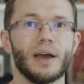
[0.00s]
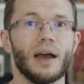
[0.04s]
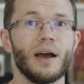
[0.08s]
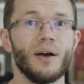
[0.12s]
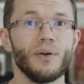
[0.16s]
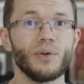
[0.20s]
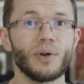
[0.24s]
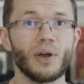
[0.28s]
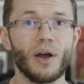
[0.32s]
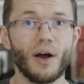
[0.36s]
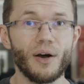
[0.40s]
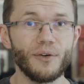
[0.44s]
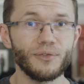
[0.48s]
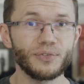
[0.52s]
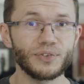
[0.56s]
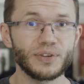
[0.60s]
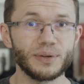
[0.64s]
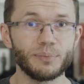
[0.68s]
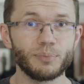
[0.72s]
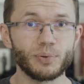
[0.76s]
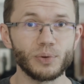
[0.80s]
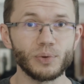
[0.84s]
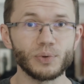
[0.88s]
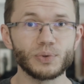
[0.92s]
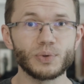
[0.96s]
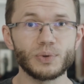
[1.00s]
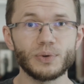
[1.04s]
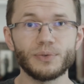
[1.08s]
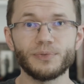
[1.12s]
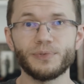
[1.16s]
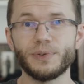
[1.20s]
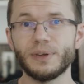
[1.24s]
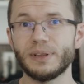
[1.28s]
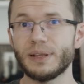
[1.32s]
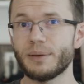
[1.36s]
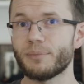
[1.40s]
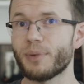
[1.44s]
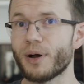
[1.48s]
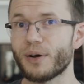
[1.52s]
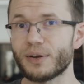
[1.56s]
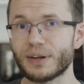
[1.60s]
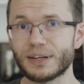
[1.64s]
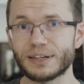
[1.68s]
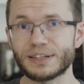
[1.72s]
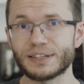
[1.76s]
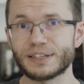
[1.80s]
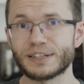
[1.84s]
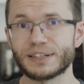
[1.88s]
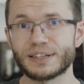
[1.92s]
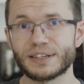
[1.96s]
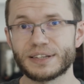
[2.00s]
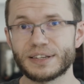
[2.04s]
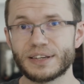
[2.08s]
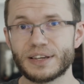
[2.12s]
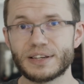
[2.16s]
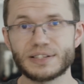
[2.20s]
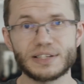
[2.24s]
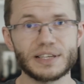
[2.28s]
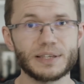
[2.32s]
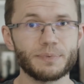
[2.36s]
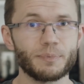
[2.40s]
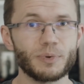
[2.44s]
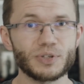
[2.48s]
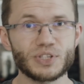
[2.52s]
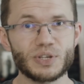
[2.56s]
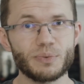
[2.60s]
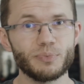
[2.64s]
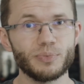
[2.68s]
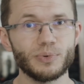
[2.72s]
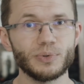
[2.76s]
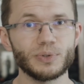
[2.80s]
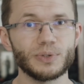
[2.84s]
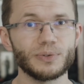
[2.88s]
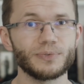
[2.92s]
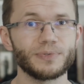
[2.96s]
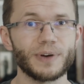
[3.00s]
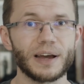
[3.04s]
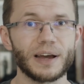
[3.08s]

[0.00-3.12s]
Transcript: How comfortable do you feel about it? Is it possible to